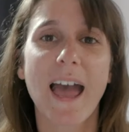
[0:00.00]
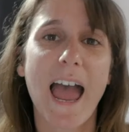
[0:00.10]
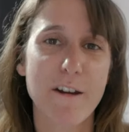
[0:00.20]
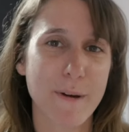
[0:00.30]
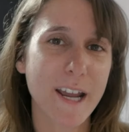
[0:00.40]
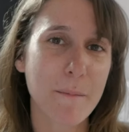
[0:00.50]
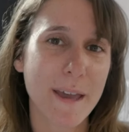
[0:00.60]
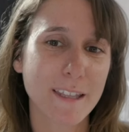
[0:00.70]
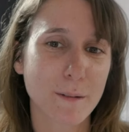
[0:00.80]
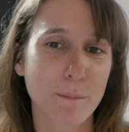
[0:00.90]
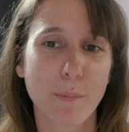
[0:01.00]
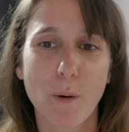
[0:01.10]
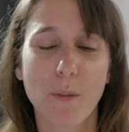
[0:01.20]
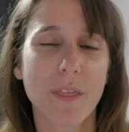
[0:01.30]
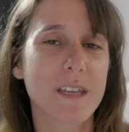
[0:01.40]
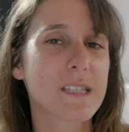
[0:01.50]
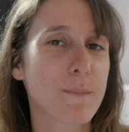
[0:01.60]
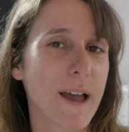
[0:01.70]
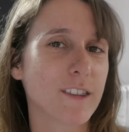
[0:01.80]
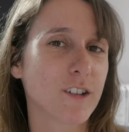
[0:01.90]
I recommend both this
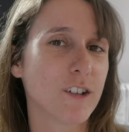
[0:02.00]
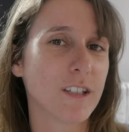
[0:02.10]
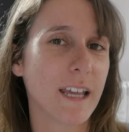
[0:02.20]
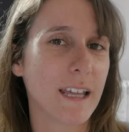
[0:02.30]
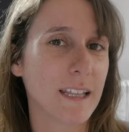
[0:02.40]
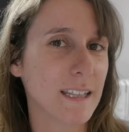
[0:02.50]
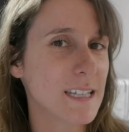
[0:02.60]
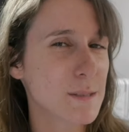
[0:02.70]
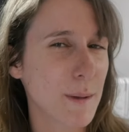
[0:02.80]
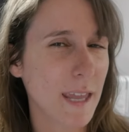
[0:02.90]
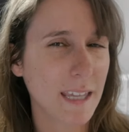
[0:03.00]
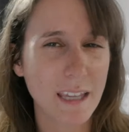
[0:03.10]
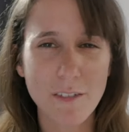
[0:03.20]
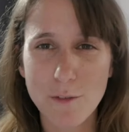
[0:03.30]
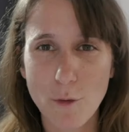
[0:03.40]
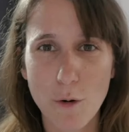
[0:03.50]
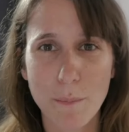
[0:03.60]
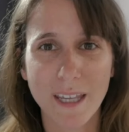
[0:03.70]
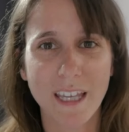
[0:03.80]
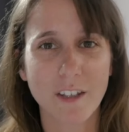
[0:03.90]
pattern and this make, even for a
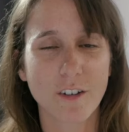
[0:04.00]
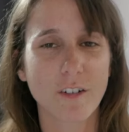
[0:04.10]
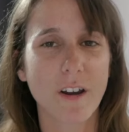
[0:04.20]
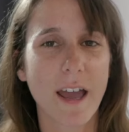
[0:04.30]
beginner.